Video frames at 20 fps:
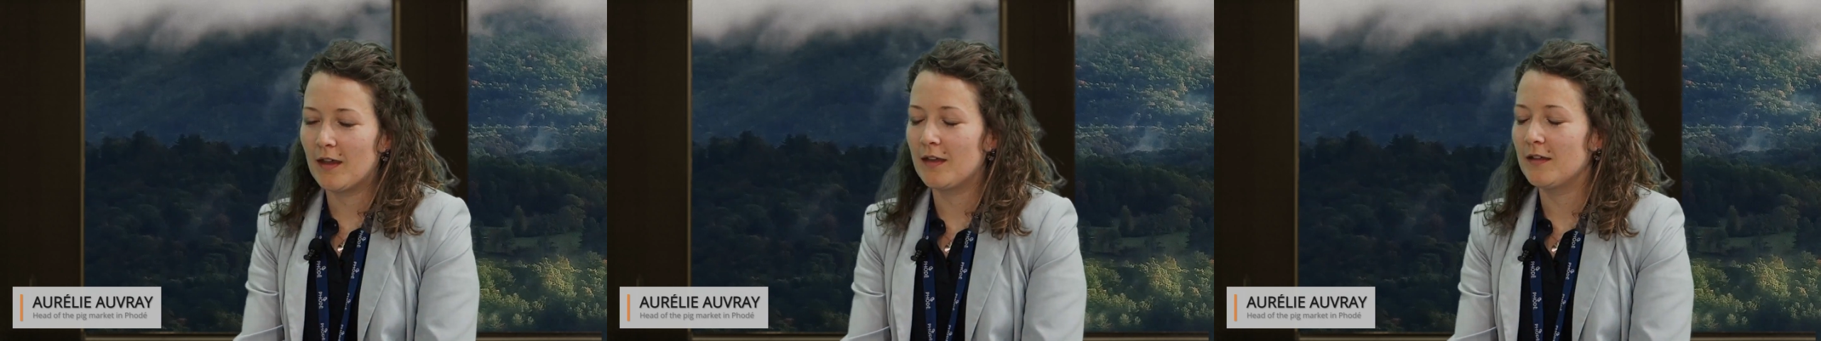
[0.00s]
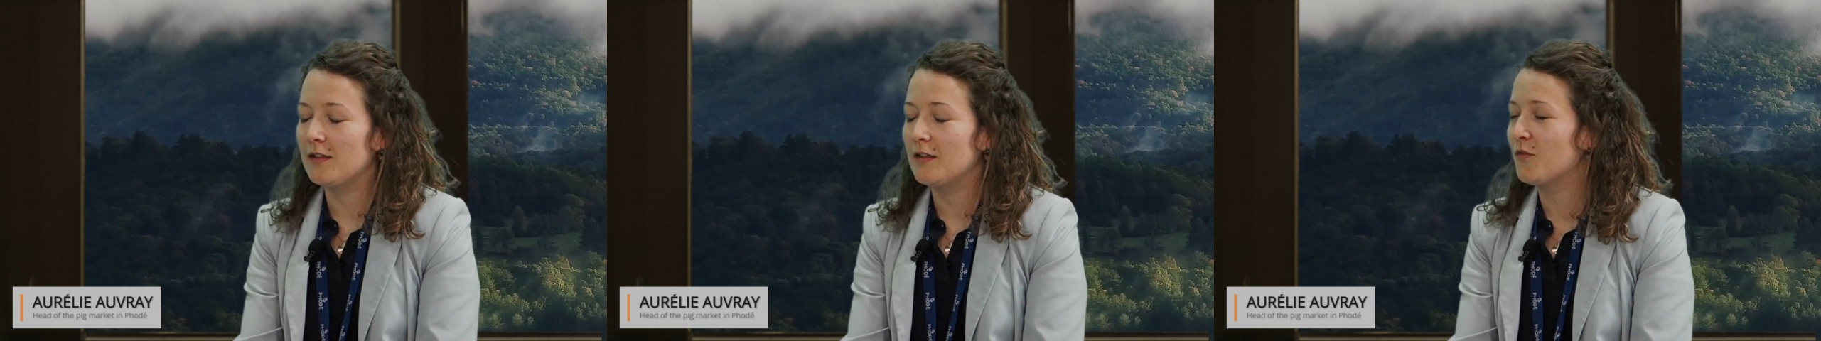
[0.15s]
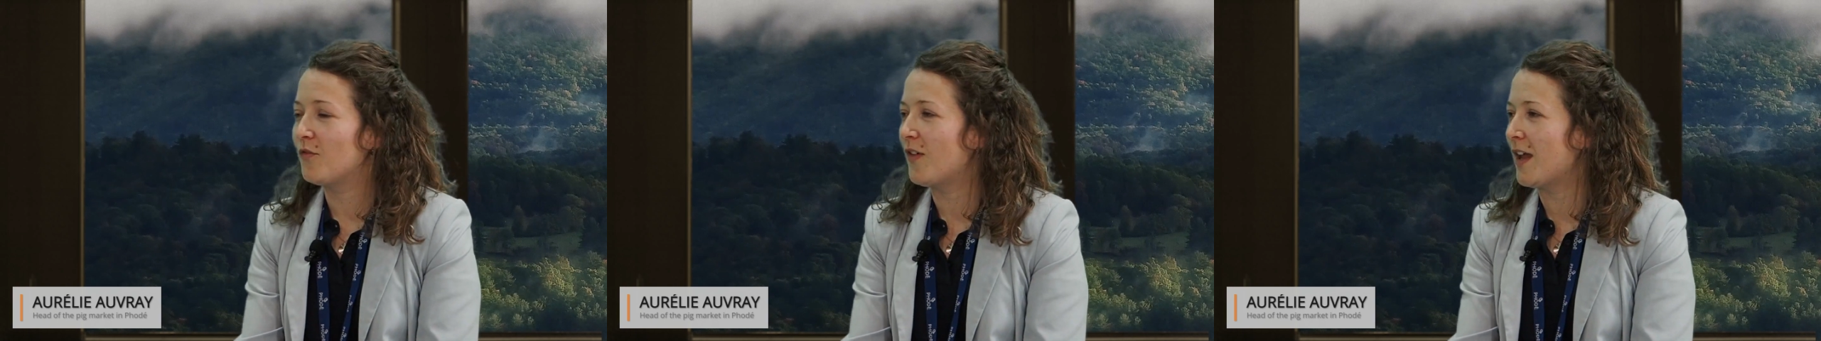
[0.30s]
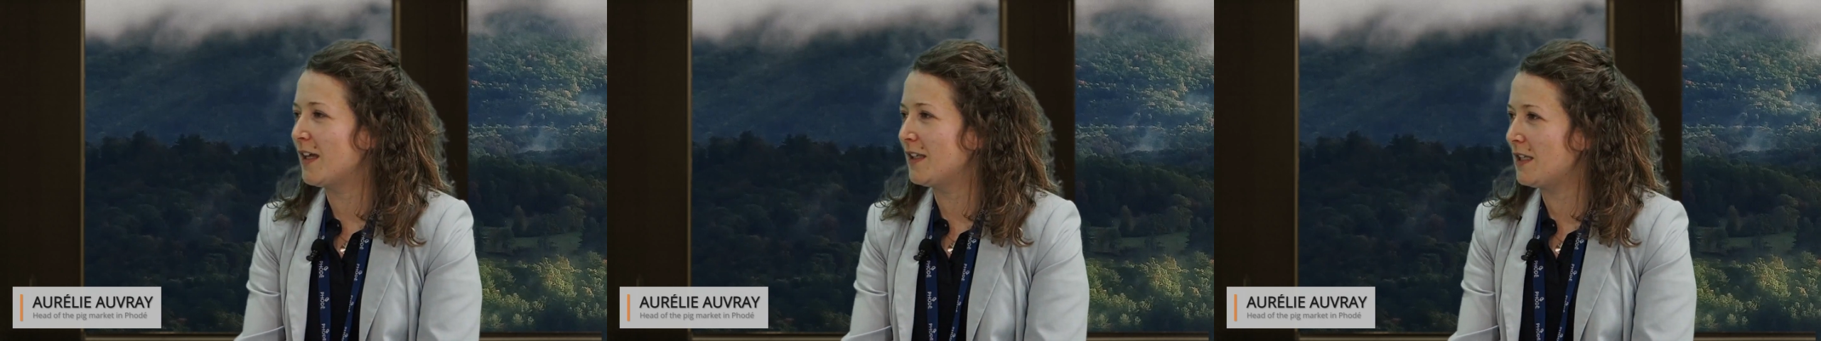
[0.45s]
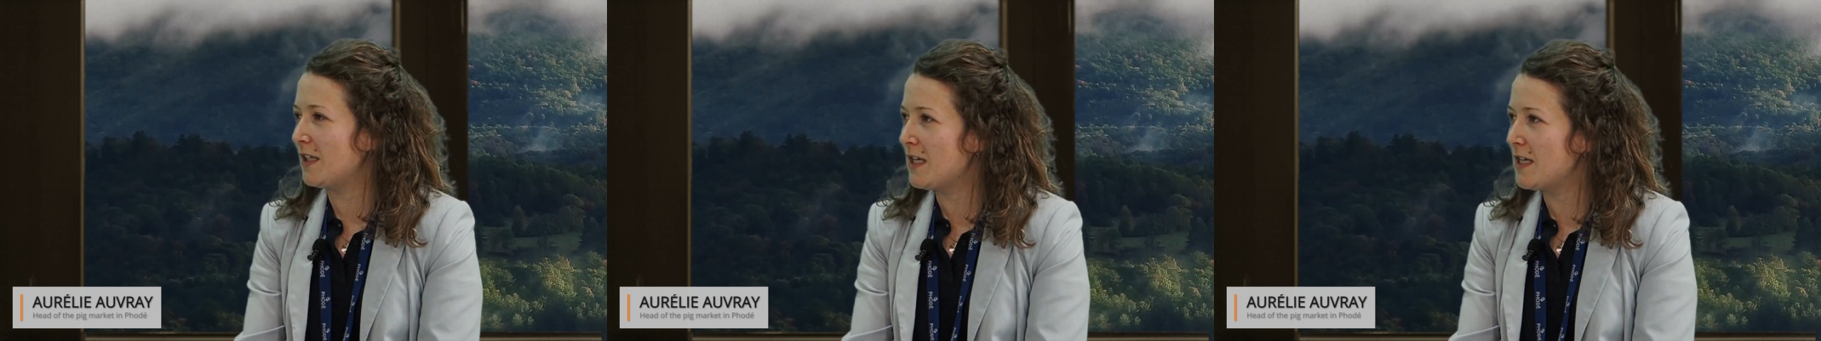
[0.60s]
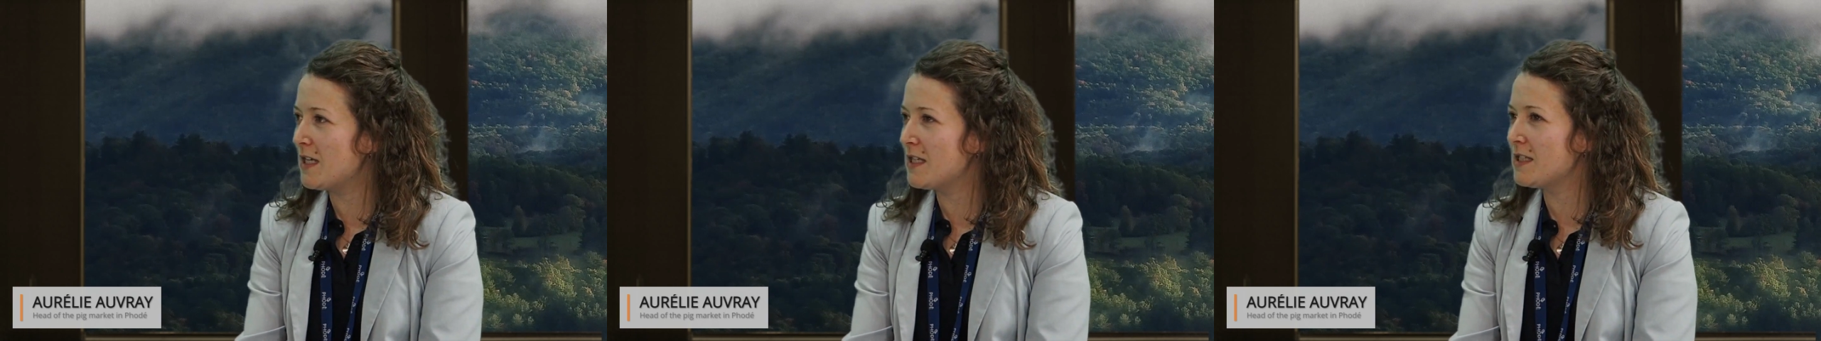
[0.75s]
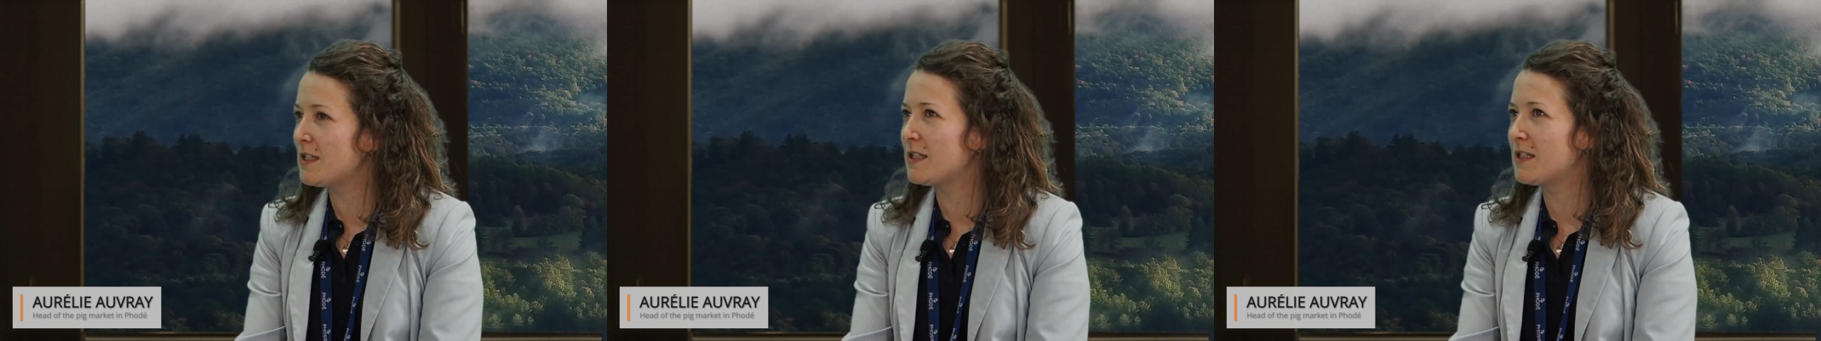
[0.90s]
The fact
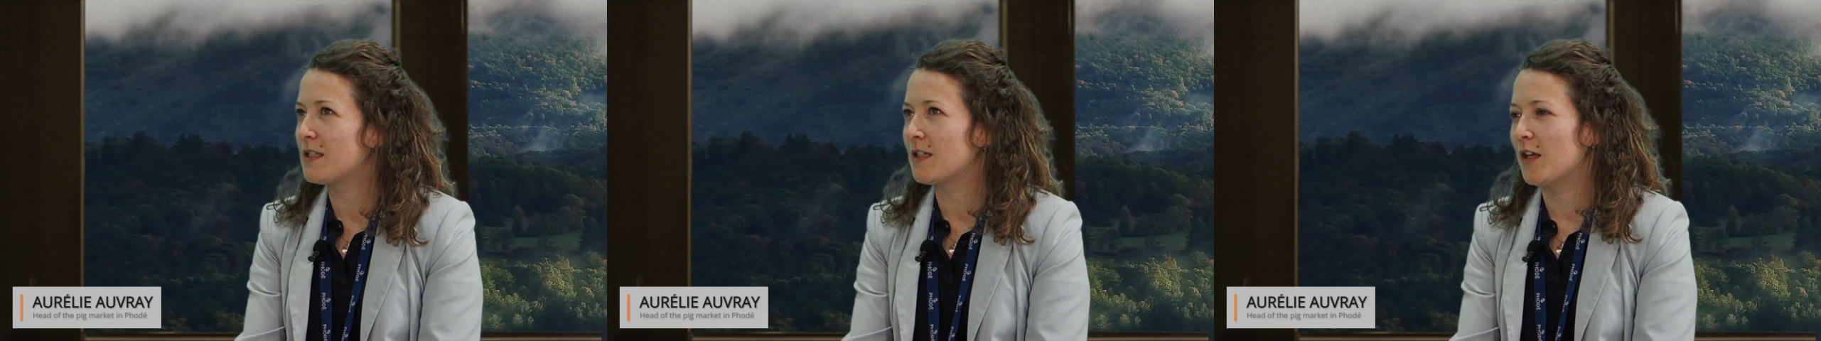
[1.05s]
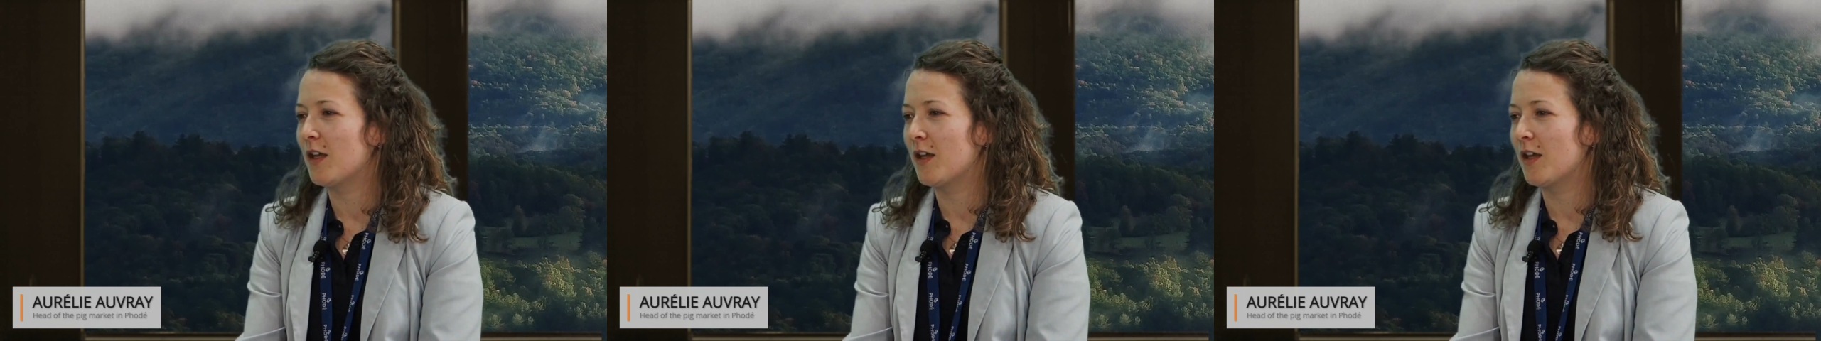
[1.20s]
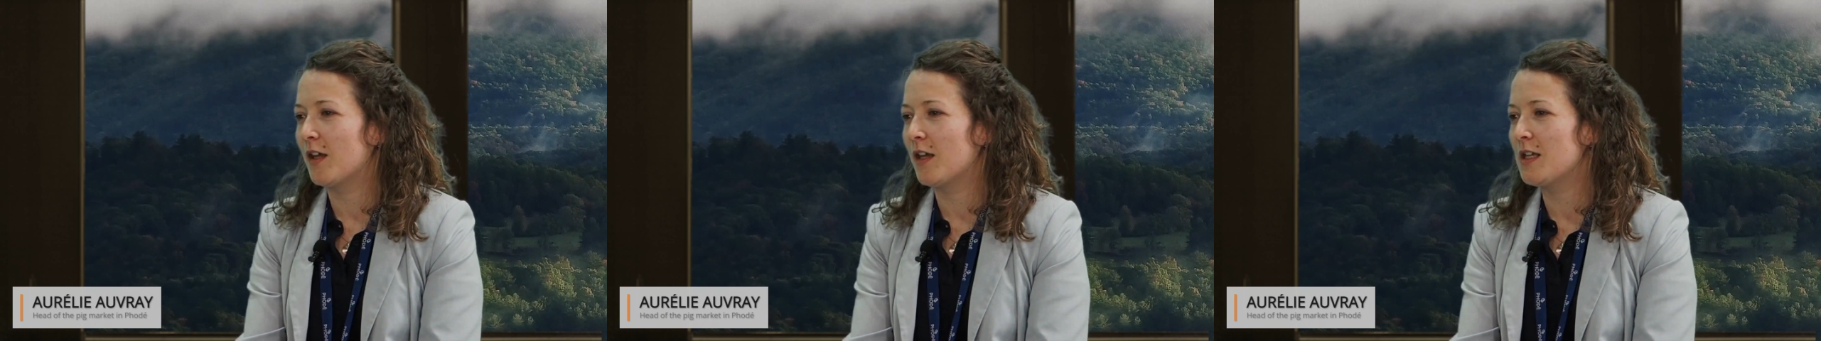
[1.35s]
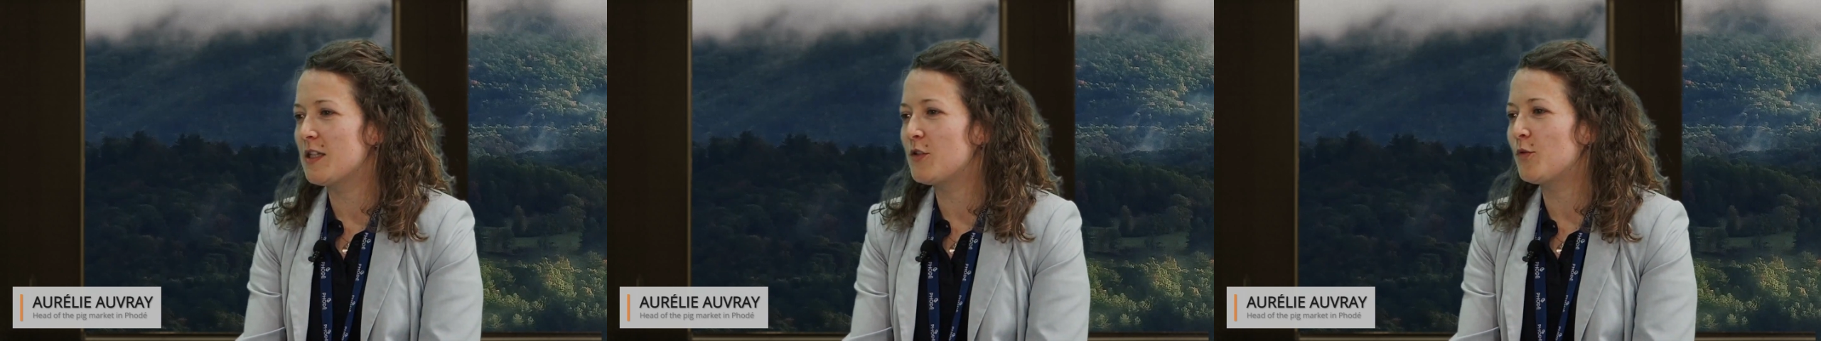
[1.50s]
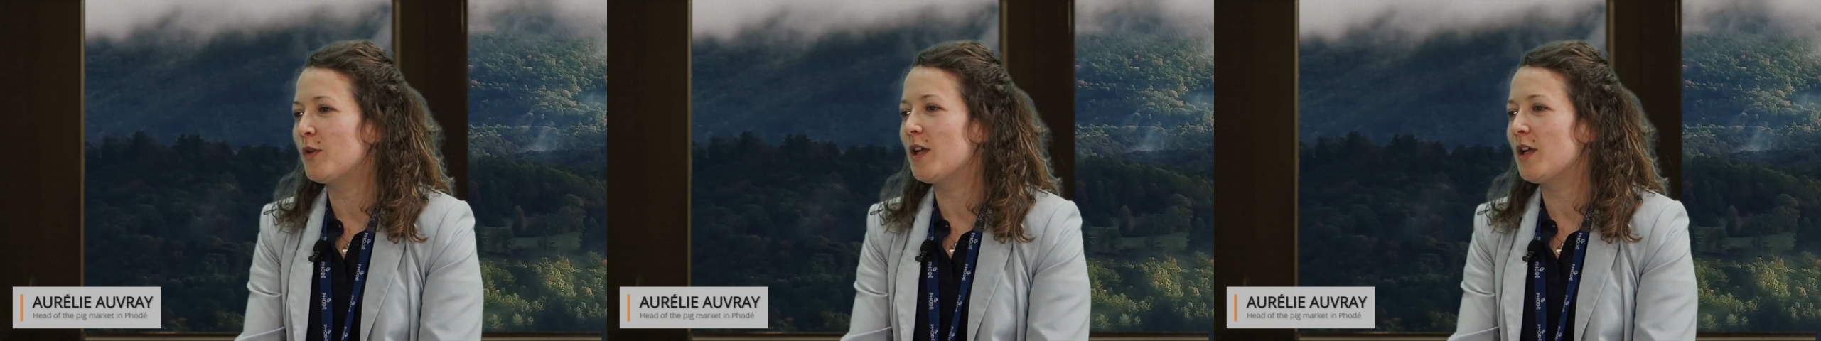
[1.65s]
is, it's